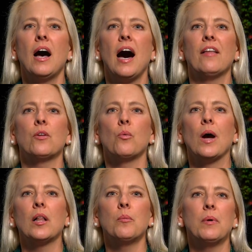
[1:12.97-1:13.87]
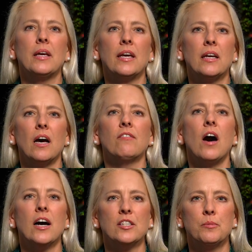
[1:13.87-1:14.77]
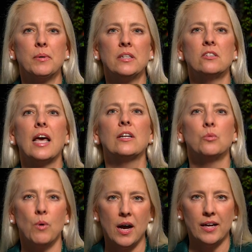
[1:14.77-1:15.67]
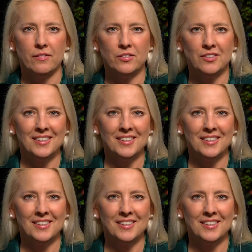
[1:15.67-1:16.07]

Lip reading: on the well-being of husbands and wives.